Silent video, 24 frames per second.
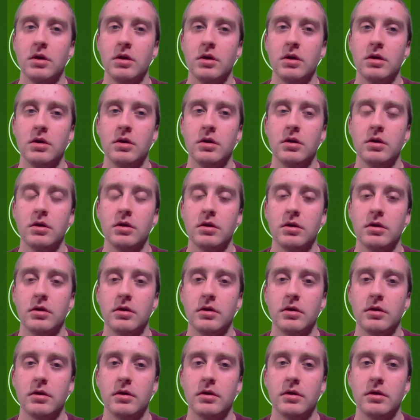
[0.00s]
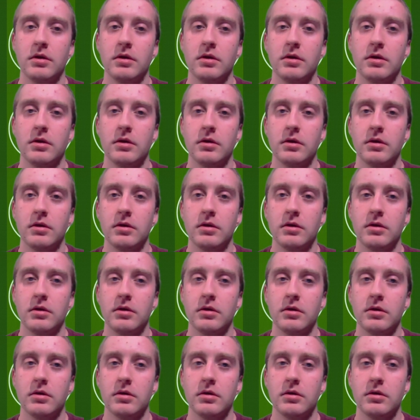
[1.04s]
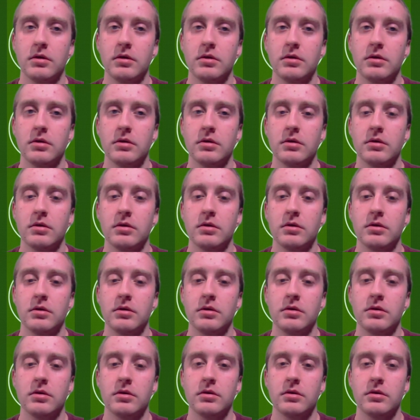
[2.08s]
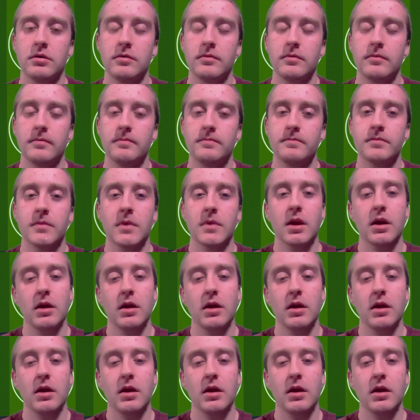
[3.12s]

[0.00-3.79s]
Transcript: (silence)